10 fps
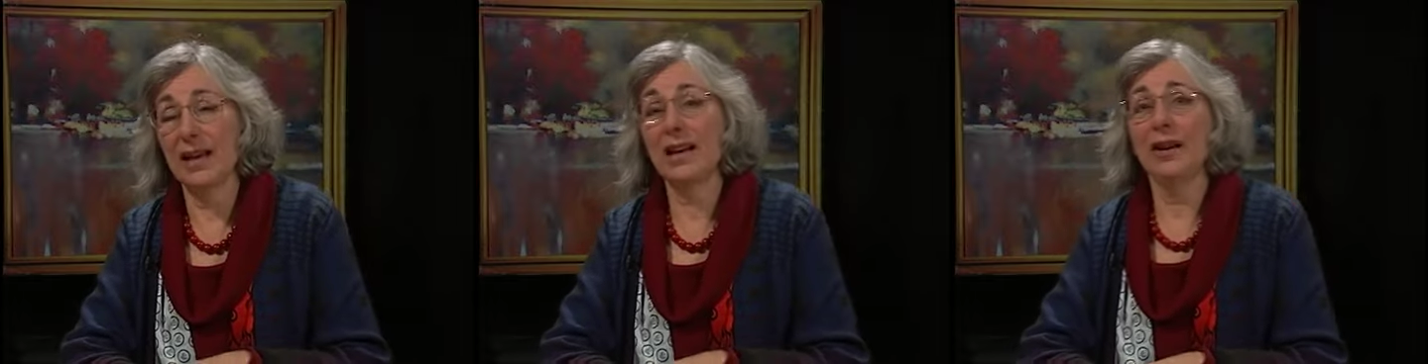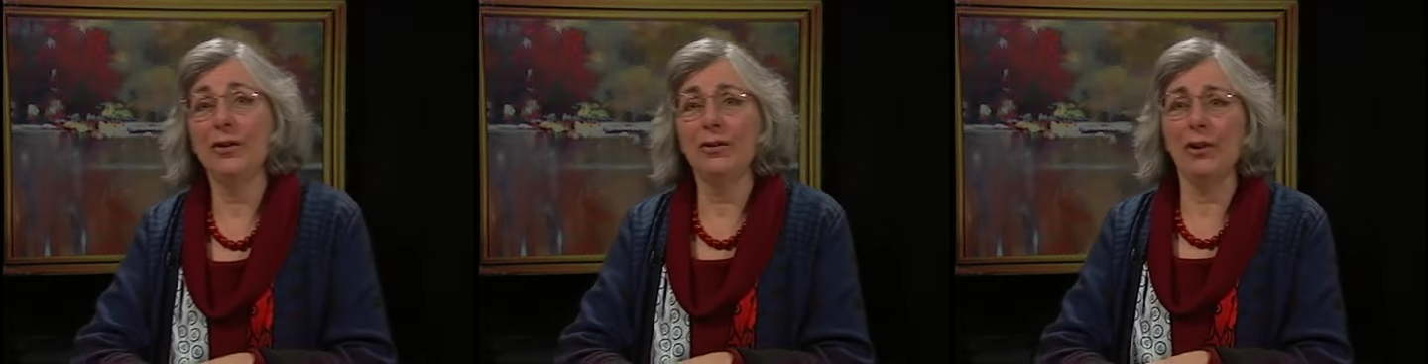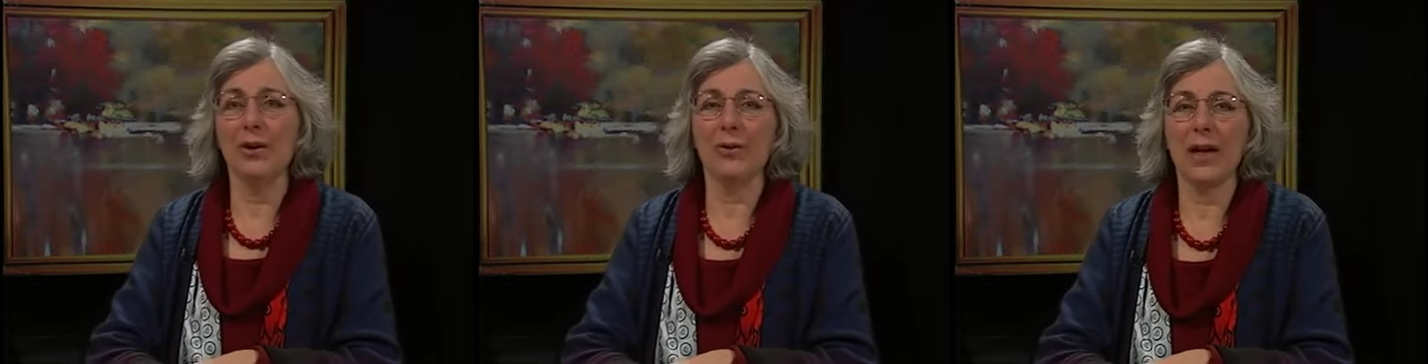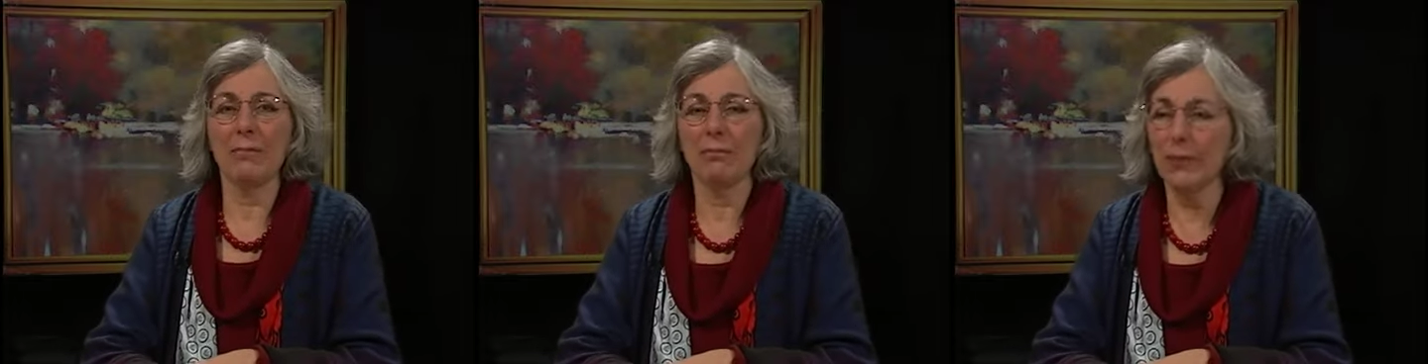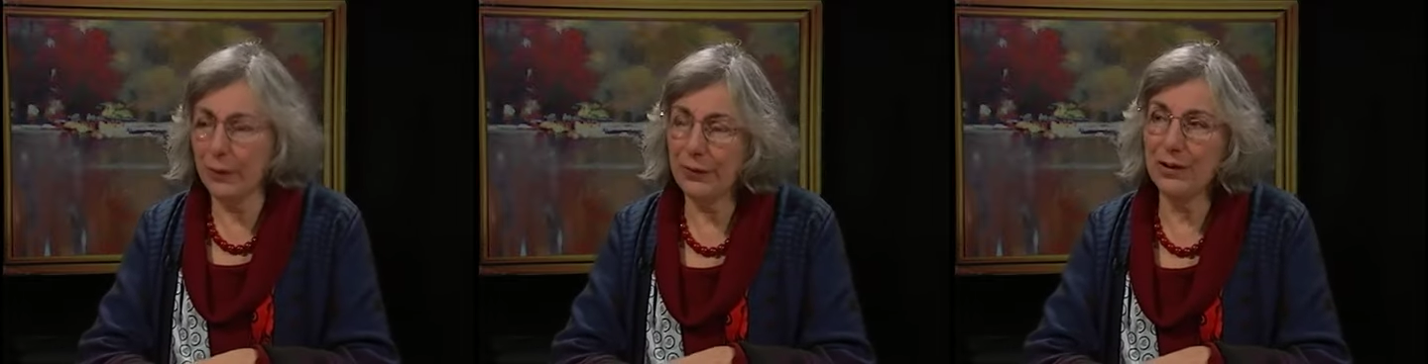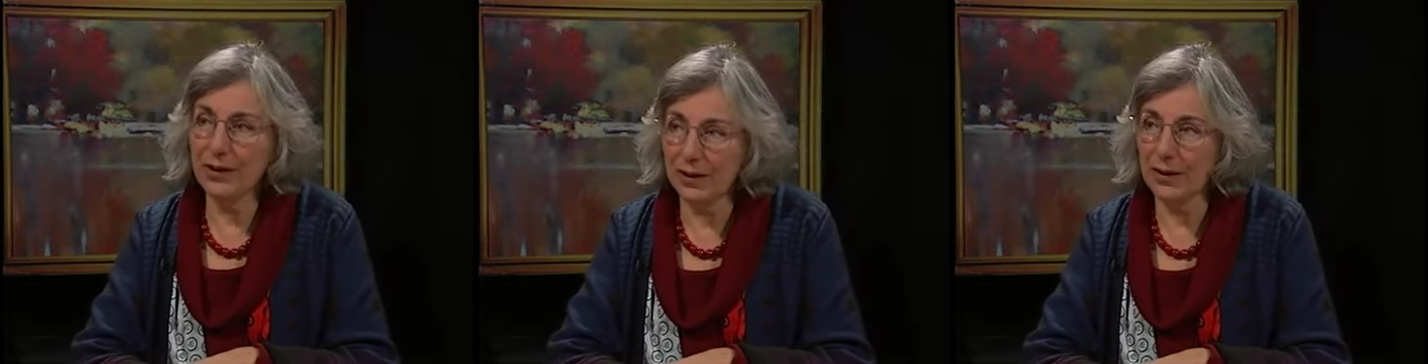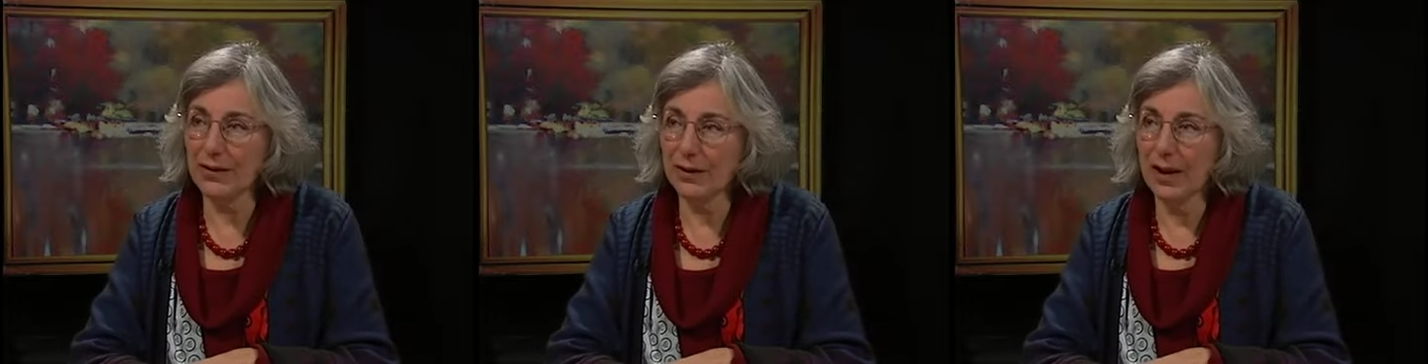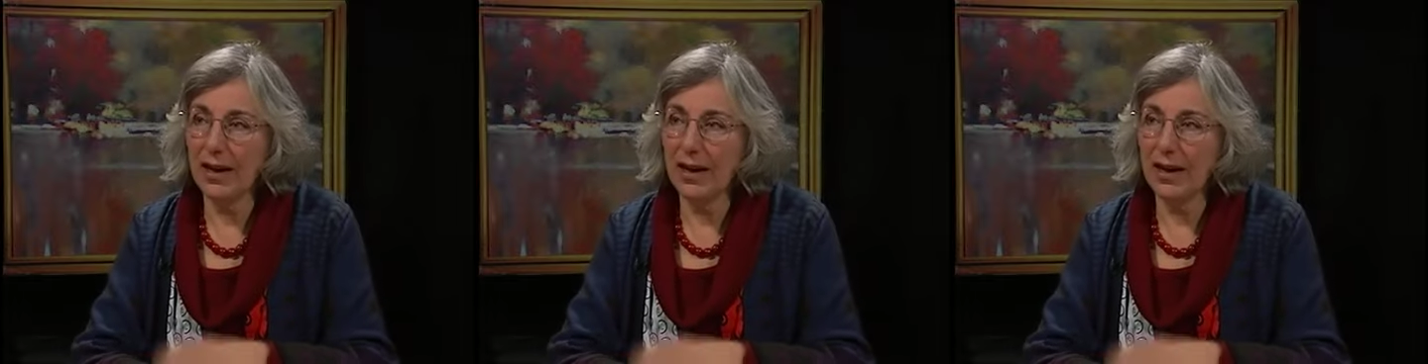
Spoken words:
And I do know that most adults,